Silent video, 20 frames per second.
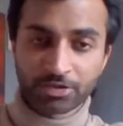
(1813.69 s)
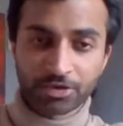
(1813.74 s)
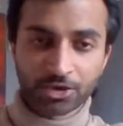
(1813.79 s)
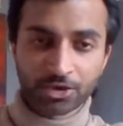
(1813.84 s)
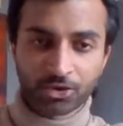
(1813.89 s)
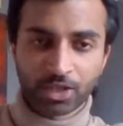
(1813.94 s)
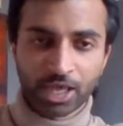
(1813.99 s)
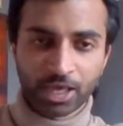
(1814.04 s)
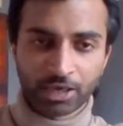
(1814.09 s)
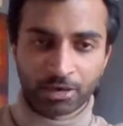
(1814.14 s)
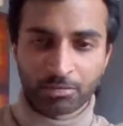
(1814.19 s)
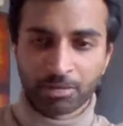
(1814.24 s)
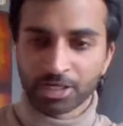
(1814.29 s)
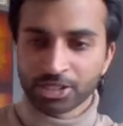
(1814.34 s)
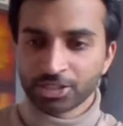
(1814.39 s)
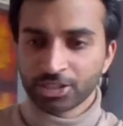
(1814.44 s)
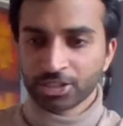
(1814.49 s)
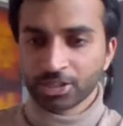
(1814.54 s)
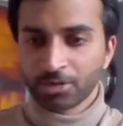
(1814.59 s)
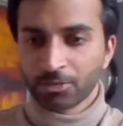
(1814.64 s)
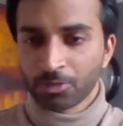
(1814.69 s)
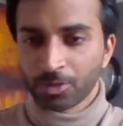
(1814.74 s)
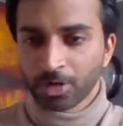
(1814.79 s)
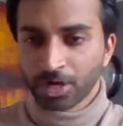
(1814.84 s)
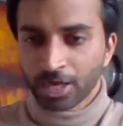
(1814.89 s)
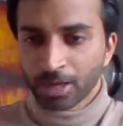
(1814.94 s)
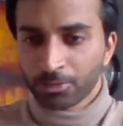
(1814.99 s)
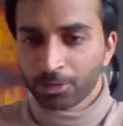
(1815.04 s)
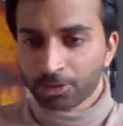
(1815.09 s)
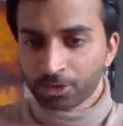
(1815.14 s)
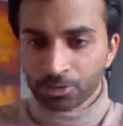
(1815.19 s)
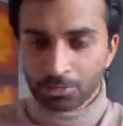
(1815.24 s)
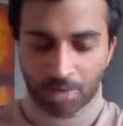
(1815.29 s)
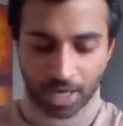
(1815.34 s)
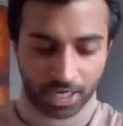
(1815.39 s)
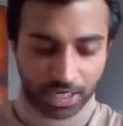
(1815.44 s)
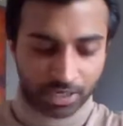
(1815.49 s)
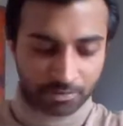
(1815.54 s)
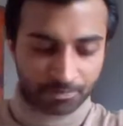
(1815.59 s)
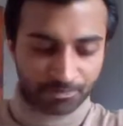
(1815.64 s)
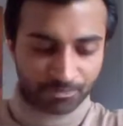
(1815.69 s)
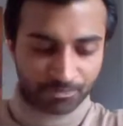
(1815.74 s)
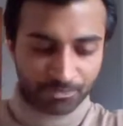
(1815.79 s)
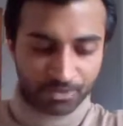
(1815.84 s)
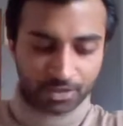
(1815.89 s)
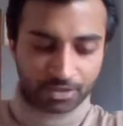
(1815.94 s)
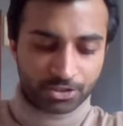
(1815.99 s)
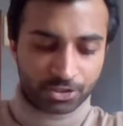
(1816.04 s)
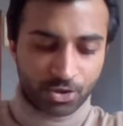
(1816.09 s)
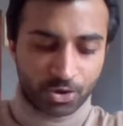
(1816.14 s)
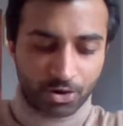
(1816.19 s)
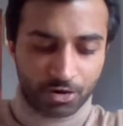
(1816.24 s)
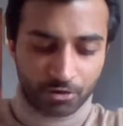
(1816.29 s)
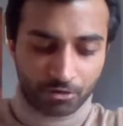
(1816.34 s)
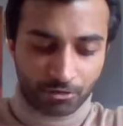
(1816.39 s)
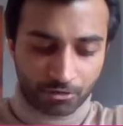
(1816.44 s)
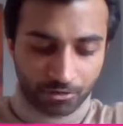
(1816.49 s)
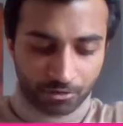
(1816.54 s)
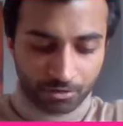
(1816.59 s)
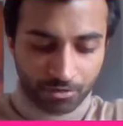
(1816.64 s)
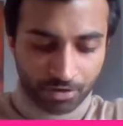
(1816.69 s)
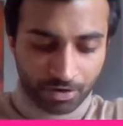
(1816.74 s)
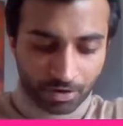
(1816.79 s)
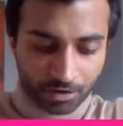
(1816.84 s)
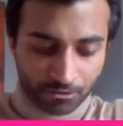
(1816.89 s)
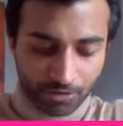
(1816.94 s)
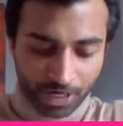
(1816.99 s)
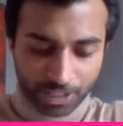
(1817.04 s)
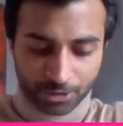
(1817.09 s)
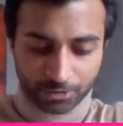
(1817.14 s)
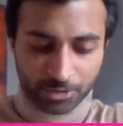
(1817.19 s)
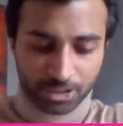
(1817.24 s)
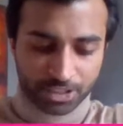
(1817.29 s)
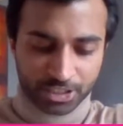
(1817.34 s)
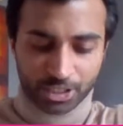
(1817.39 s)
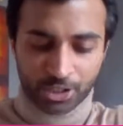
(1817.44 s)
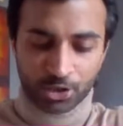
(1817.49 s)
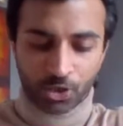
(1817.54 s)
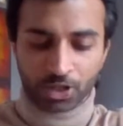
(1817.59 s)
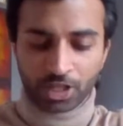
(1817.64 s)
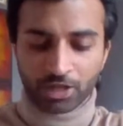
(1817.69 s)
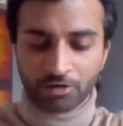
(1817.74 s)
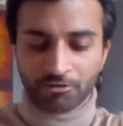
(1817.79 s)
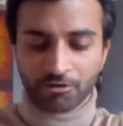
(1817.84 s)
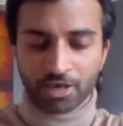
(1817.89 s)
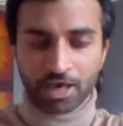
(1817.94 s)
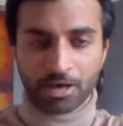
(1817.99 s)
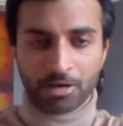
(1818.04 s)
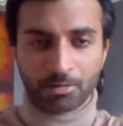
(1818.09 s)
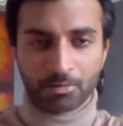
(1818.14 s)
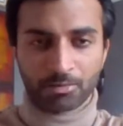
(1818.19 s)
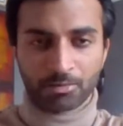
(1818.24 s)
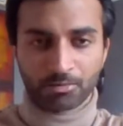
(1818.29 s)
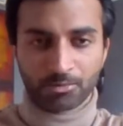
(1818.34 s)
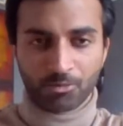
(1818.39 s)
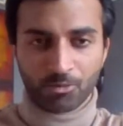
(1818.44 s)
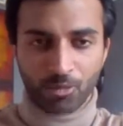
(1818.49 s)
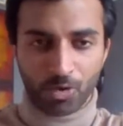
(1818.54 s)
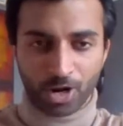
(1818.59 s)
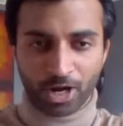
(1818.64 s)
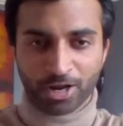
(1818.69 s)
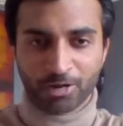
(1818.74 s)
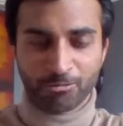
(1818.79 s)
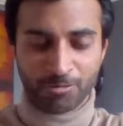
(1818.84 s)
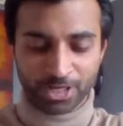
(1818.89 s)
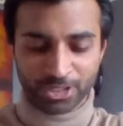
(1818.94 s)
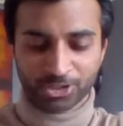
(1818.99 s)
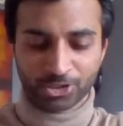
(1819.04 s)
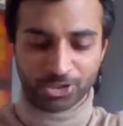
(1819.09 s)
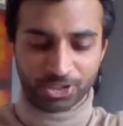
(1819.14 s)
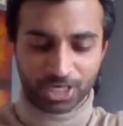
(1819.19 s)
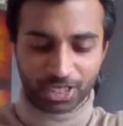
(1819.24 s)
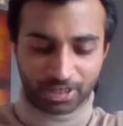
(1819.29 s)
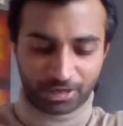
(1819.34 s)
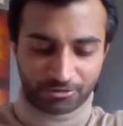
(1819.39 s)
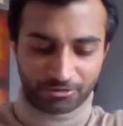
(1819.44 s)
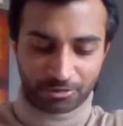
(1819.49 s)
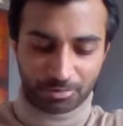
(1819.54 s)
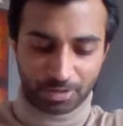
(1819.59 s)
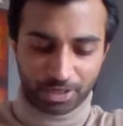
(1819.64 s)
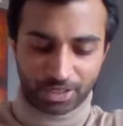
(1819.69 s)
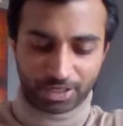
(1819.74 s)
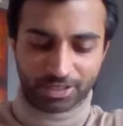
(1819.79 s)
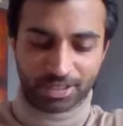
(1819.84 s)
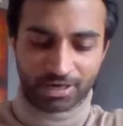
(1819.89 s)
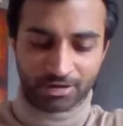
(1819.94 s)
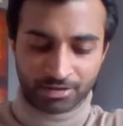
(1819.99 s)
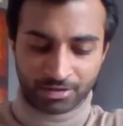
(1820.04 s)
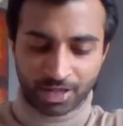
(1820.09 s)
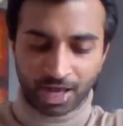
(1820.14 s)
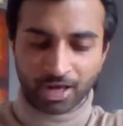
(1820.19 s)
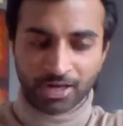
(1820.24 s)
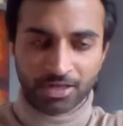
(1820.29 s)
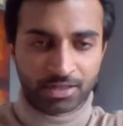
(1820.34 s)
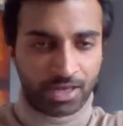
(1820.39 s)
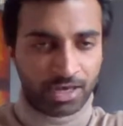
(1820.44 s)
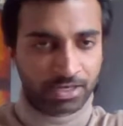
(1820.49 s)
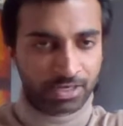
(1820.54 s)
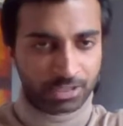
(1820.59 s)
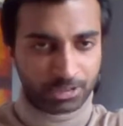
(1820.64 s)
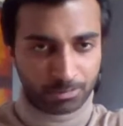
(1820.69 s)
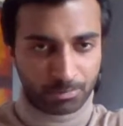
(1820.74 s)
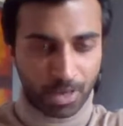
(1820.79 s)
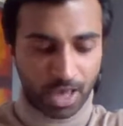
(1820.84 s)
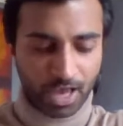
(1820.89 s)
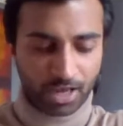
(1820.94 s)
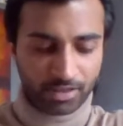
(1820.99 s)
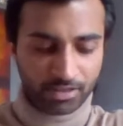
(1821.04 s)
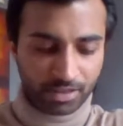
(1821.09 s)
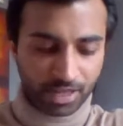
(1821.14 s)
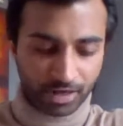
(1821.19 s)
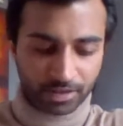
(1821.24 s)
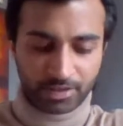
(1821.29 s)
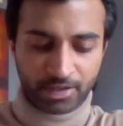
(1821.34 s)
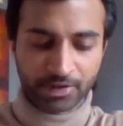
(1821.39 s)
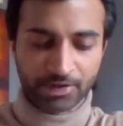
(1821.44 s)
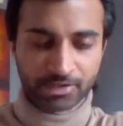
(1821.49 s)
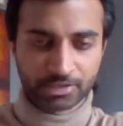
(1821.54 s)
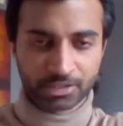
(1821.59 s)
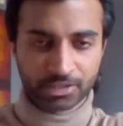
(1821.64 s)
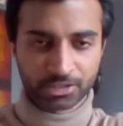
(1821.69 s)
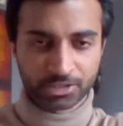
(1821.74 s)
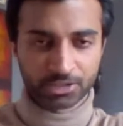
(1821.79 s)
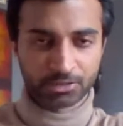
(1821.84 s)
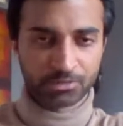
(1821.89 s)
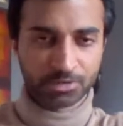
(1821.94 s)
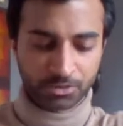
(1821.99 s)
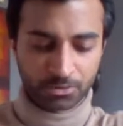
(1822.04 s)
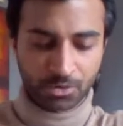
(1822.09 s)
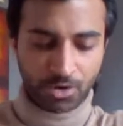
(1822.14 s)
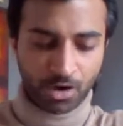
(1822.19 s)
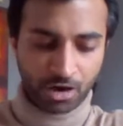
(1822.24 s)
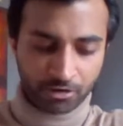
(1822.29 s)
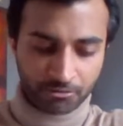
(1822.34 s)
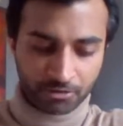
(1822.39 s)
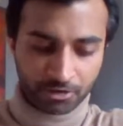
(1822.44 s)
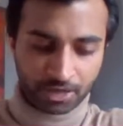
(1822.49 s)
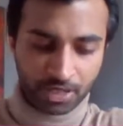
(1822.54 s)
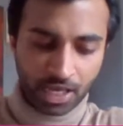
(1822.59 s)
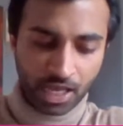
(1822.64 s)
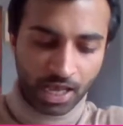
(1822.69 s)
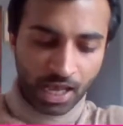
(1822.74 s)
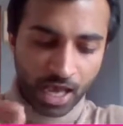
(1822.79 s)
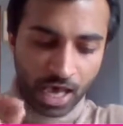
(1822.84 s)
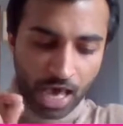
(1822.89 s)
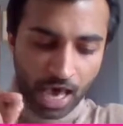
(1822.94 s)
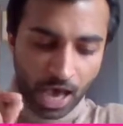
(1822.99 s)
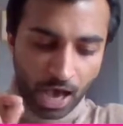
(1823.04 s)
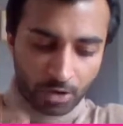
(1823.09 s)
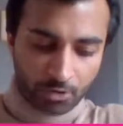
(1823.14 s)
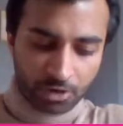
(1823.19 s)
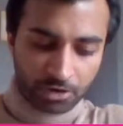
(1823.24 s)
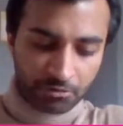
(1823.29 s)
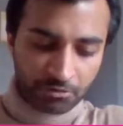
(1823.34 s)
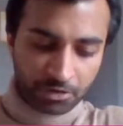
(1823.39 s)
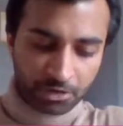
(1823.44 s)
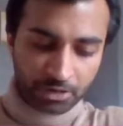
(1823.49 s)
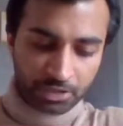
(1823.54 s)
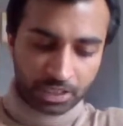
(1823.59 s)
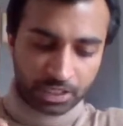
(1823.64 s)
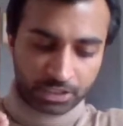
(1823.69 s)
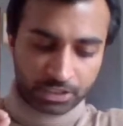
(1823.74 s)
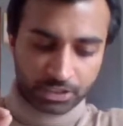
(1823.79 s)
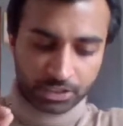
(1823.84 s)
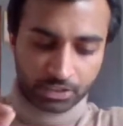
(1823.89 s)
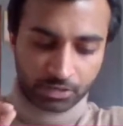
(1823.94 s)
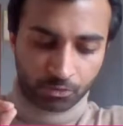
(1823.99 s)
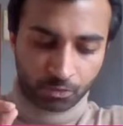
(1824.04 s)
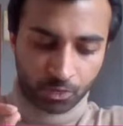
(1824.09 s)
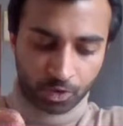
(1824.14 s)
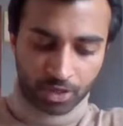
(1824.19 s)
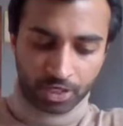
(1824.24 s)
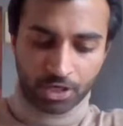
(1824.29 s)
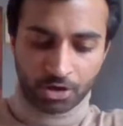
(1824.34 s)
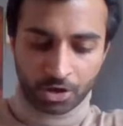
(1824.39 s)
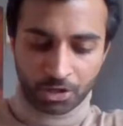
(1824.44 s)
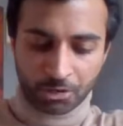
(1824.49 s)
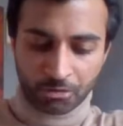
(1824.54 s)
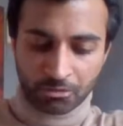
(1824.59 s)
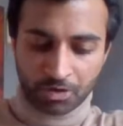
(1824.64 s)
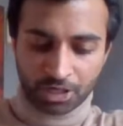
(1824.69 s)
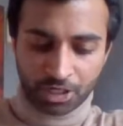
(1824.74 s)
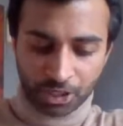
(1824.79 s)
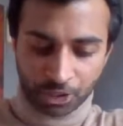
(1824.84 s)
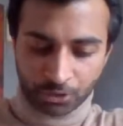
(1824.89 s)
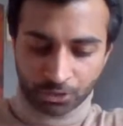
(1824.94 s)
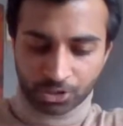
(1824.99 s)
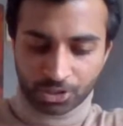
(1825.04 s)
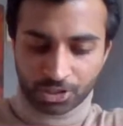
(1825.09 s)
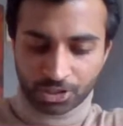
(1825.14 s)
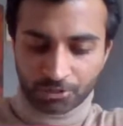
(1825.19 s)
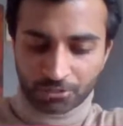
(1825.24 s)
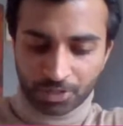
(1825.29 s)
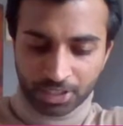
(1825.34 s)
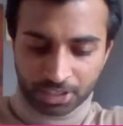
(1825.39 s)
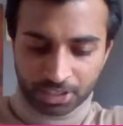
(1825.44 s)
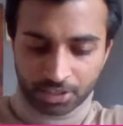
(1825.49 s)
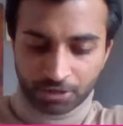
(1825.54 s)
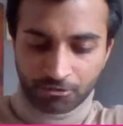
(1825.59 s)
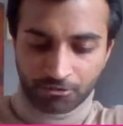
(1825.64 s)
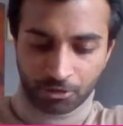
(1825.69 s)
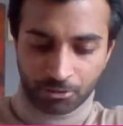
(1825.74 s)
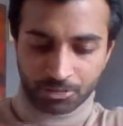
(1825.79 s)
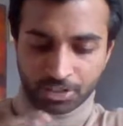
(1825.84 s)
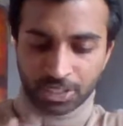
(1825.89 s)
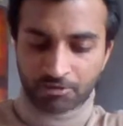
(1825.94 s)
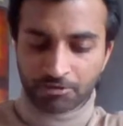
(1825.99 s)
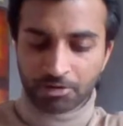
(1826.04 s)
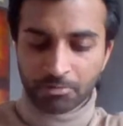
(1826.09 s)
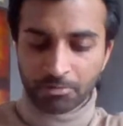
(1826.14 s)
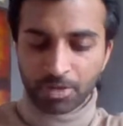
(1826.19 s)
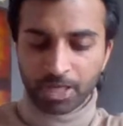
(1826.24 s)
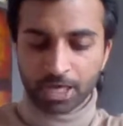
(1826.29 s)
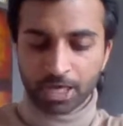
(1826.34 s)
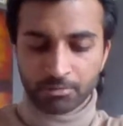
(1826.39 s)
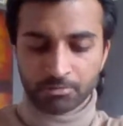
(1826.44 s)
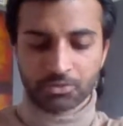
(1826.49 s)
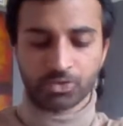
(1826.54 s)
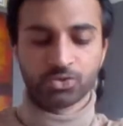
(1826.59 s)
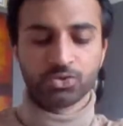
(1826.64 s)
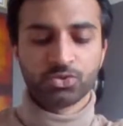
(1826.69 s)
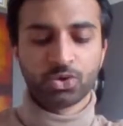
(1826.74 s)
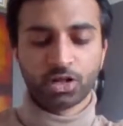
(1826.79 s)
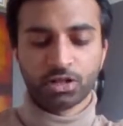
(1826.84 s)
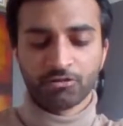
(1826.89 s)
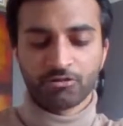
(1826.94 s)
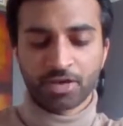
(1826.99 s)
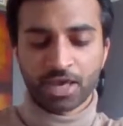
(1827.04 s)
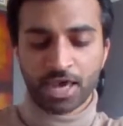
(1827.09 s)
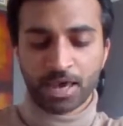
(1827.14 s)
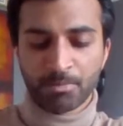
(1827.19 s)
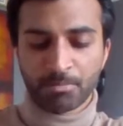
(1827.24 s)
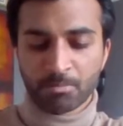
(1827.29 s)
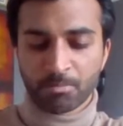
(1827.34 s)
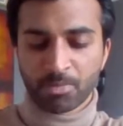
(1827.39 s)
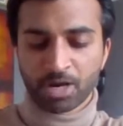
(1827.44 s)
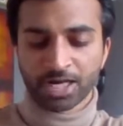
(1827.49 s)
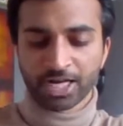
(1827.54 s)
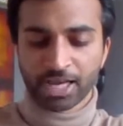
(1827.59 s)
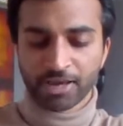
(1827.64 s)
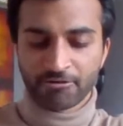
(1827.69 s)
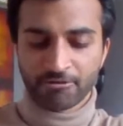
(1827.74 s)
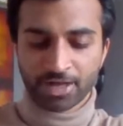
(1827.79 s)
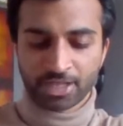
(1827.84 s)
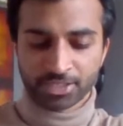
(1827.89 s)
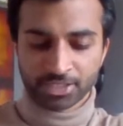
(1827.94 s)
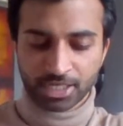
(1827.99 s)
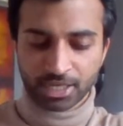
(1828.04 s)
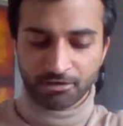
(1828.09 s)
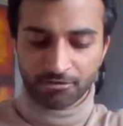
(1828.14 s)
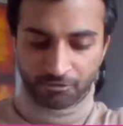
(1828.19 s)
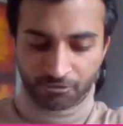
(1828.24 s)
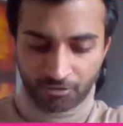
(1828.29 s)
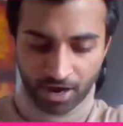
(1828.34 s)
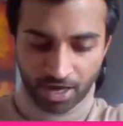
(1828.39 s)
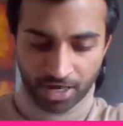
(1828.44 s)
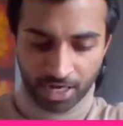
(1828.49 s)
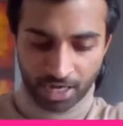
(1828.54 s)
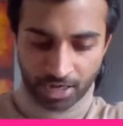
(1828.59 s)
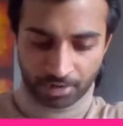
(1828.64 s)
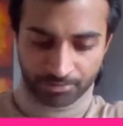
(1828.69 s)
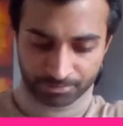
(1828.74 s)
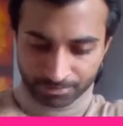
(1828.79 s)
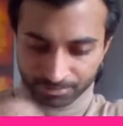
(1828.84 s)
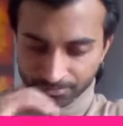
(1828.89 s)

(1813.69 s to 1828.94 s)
Like I mentioned, they weren't able to make it. So Vice President Olivia wanted me to tell everybody that Nightline is back. Nightline is a service we offer. However, it's working on a reduced service from 7 p.m. to 12 a.m. Monday, Wednesday, and Friday.